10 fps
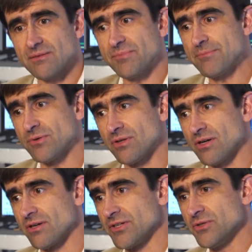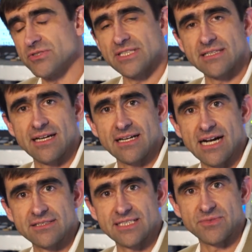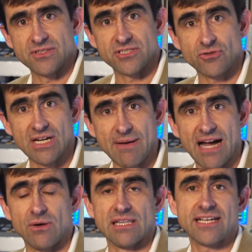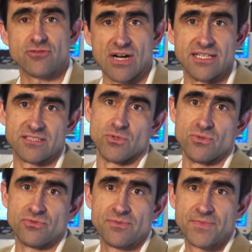people are using that concept to describe how electrons move.